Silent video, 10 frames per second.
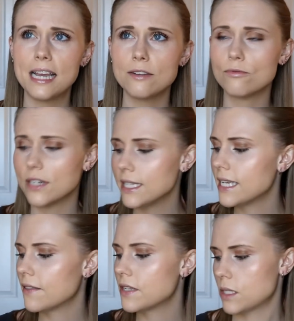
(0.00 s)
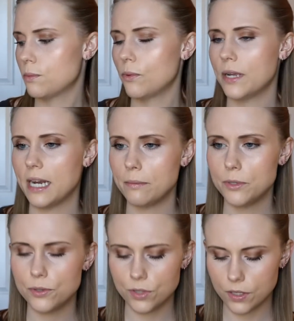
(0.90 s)
Really at this point, I'm
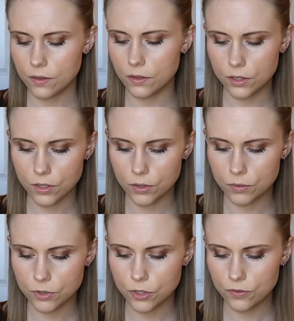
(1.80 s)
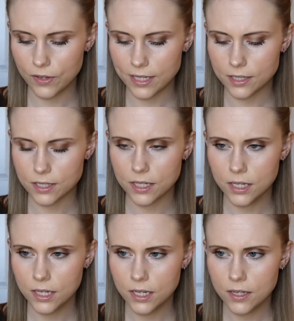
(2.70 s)
using the Too Faced
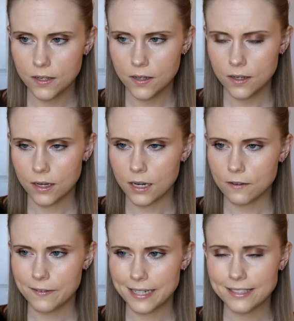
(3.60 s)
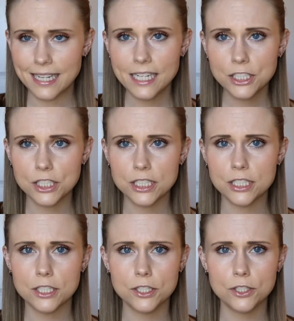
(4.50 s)

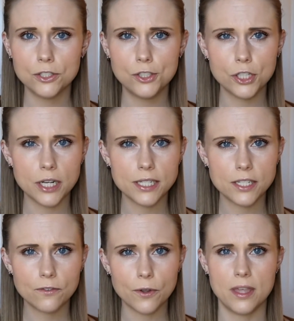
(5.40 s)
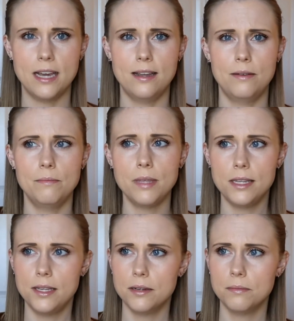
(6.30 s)
foundation just for that
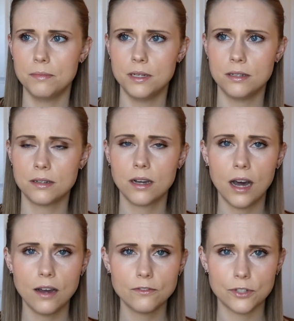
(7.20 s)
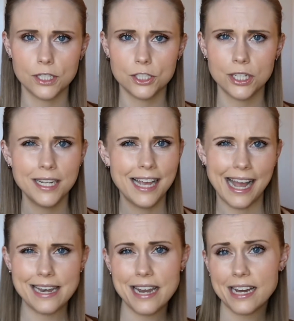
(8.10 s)
medium coverage
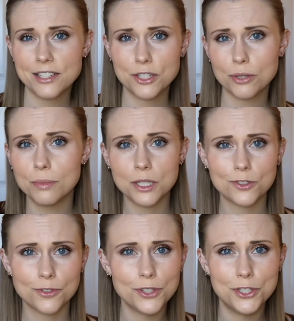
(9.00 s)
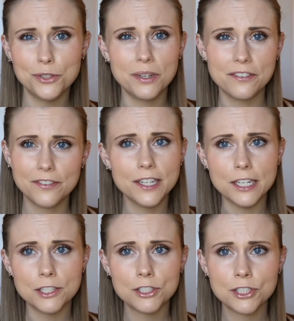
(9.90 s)
and not so much for the dewy
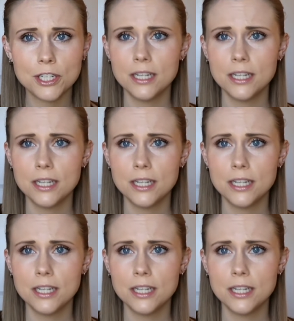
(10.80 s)
finish,